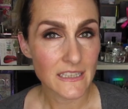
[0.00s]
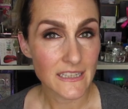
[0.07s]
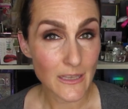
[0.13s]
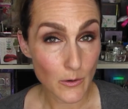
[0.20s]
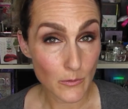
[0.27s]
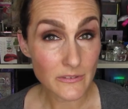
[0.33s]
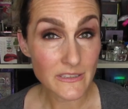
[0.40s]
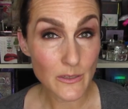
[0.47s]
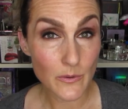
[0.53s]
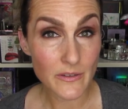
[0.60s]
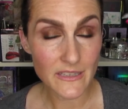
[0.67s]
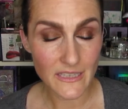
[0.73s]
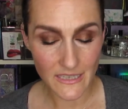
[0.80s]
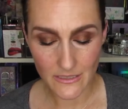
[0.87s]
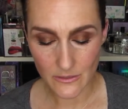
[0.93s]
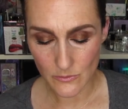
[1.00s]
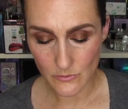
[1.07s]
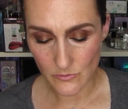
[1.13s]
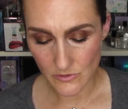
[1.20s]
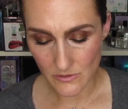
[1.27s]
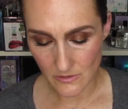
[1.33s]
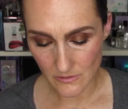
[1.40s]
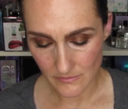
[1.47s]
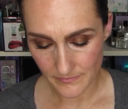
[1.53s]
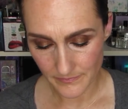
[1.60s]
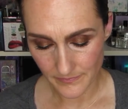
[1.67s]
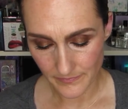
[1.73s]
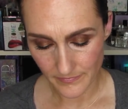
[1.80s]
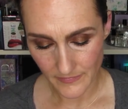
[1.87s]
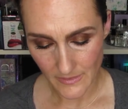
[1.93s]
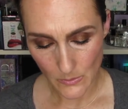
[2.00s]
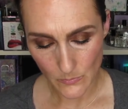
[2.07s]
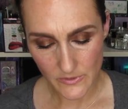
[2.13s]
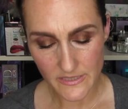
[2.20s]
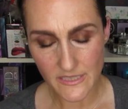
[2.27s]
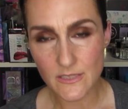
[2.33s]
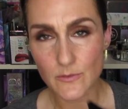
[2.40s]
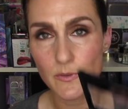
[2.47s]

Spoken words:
the only one that I used was this